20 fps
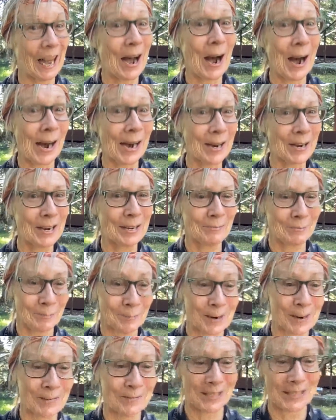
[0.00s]
Ah,
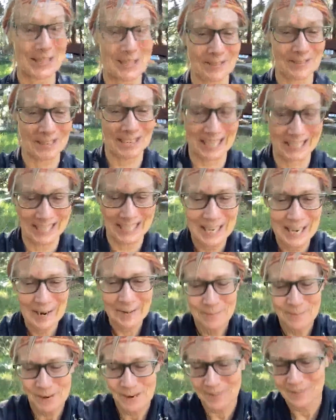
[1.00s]
promise, okay?
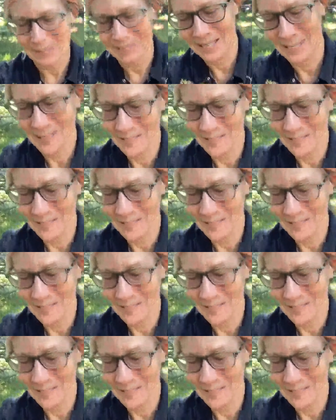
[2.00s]
Promise. You